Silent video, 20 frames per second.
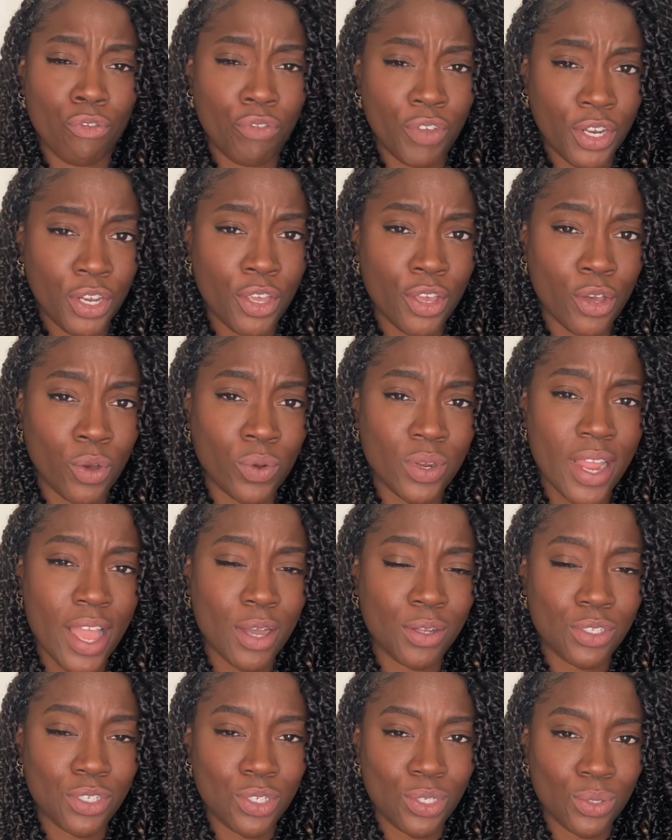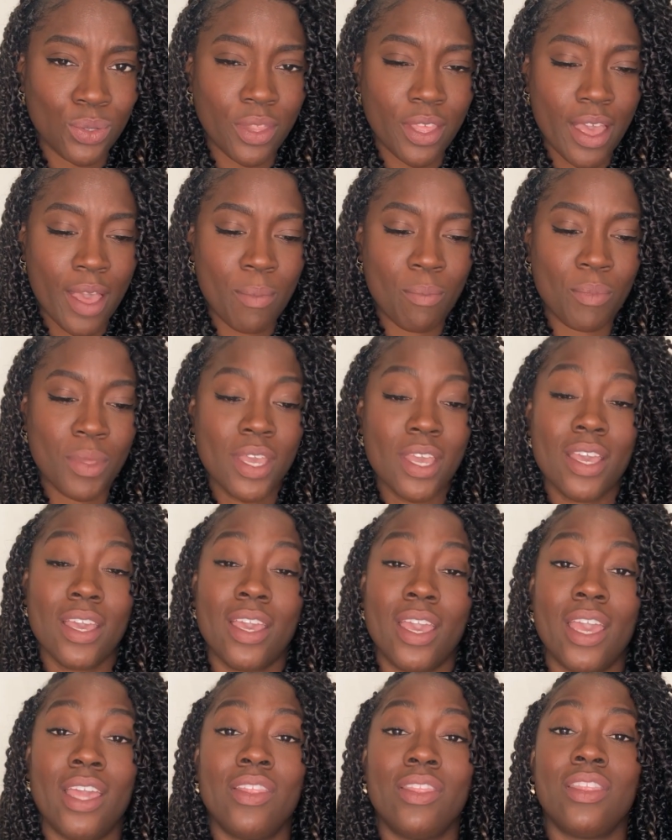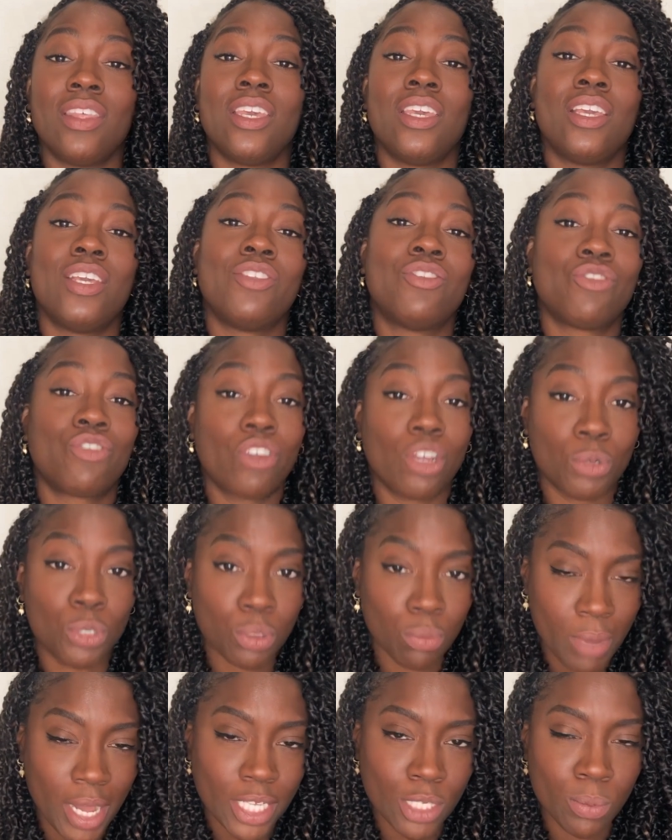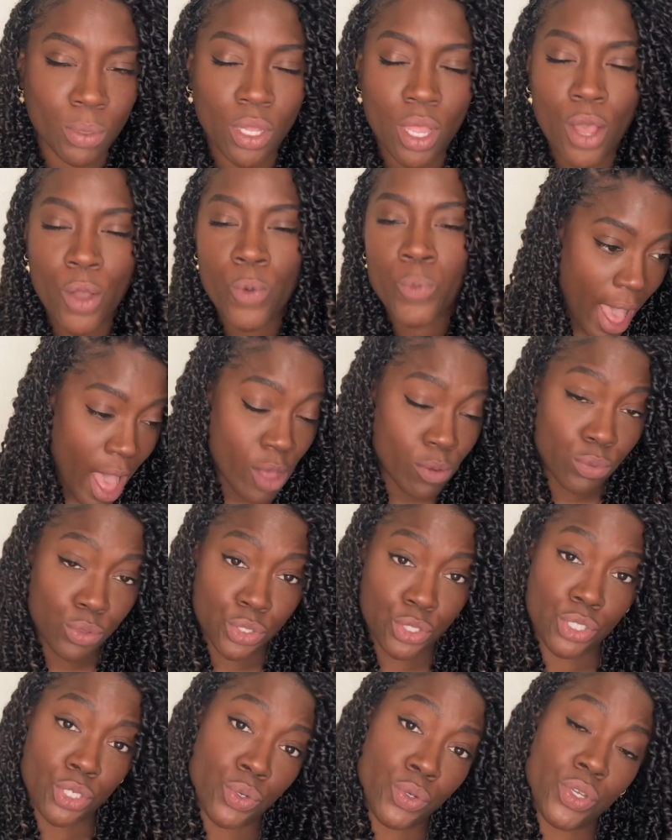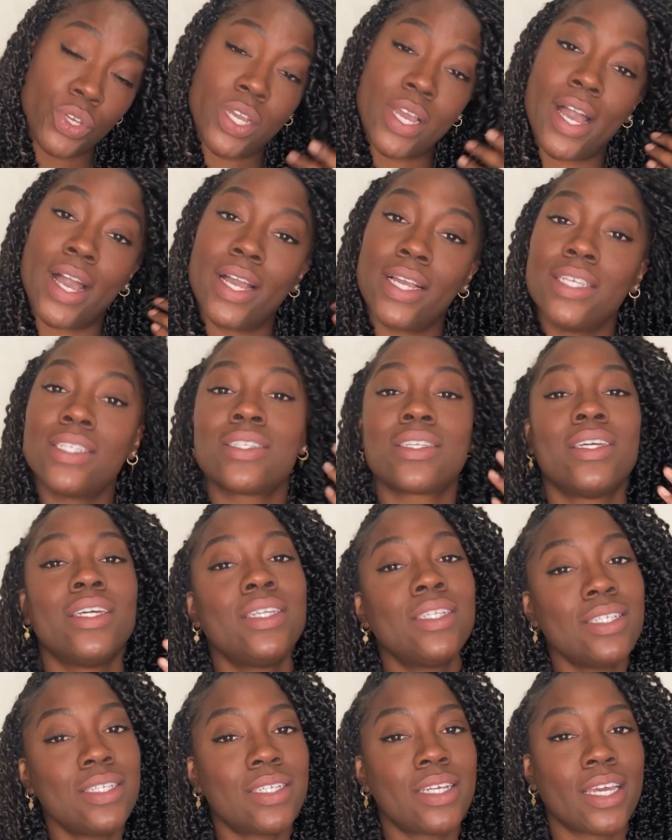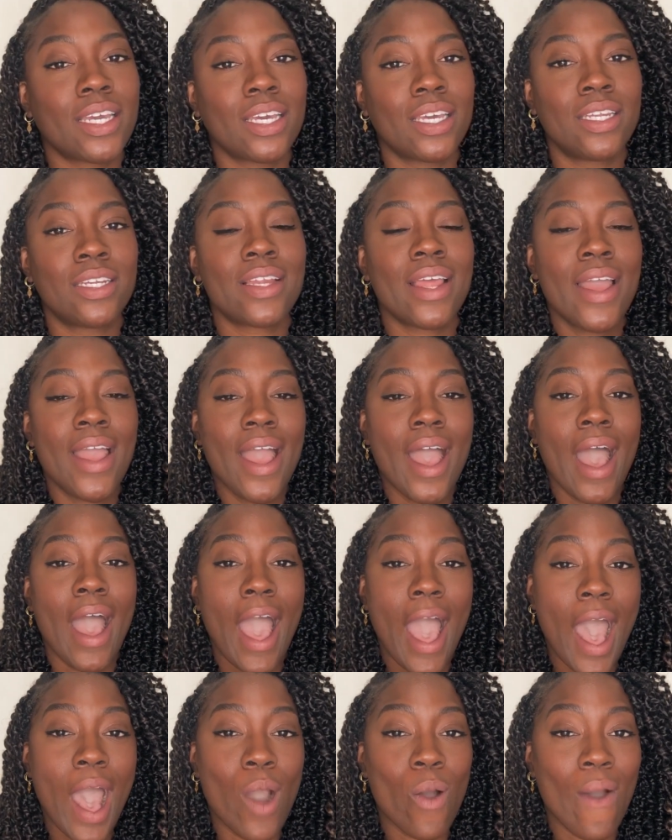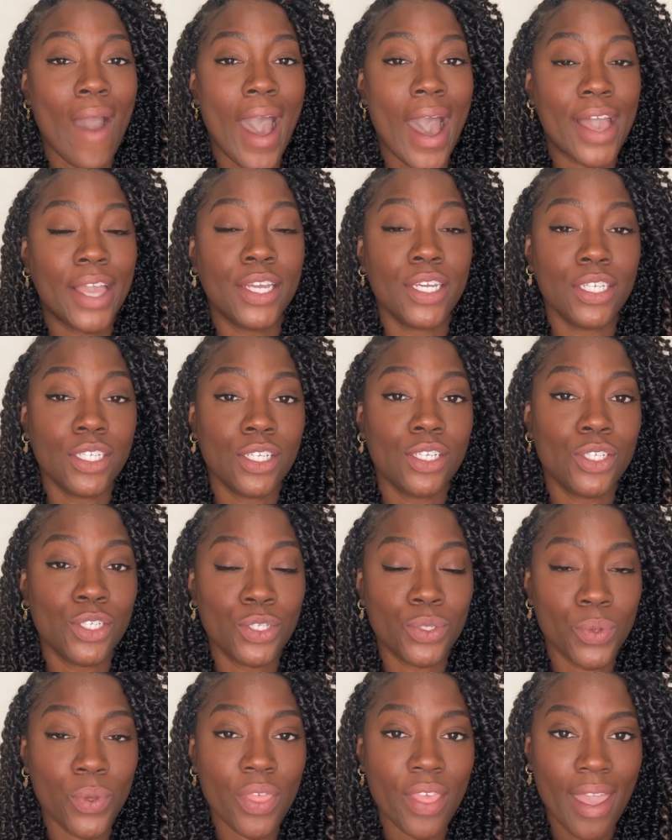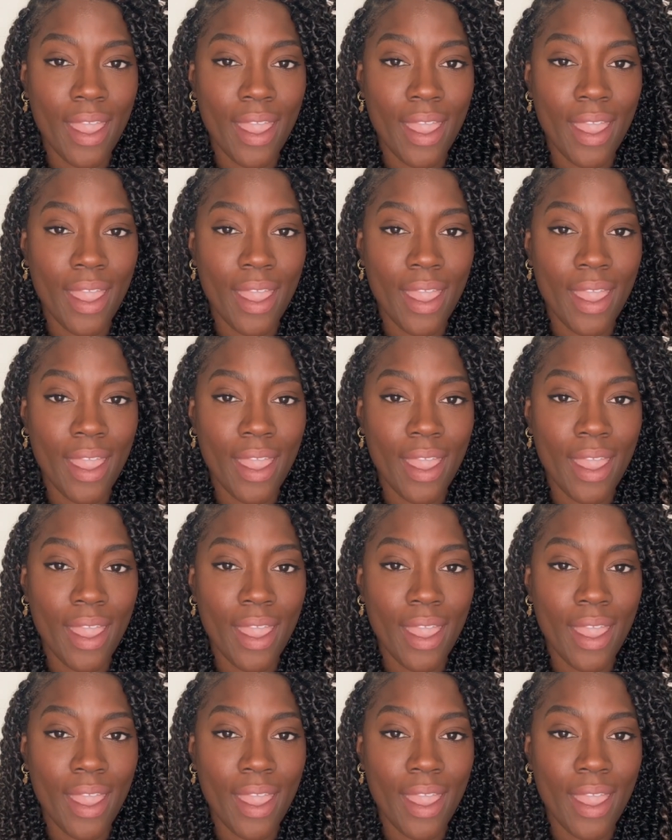video on how to do them in the description box below. I will show you guys in a second how I do